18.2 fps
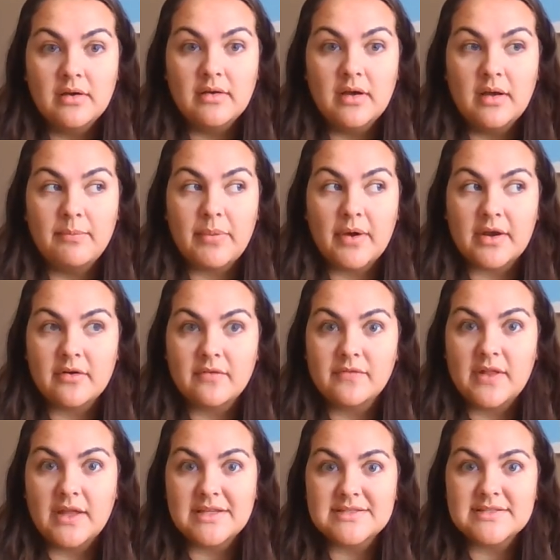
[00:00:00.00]
a
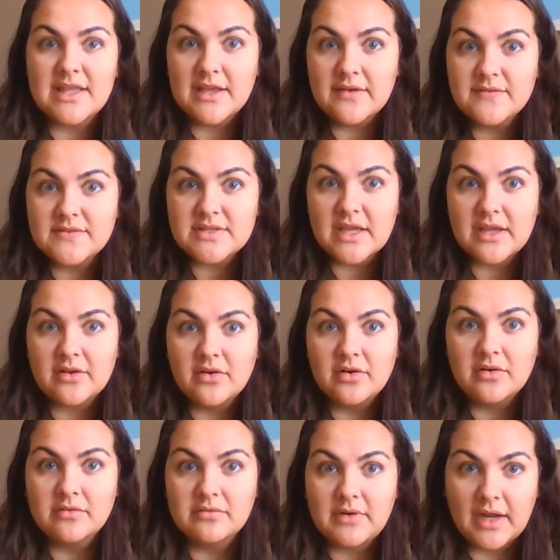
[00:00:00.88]
butterfly's life
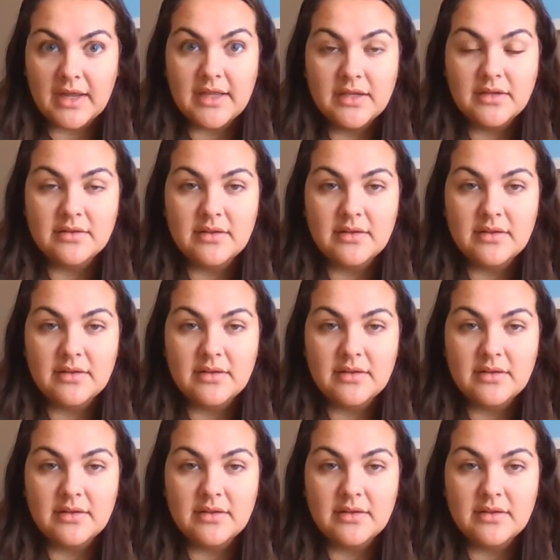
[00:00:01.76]
cycle, right?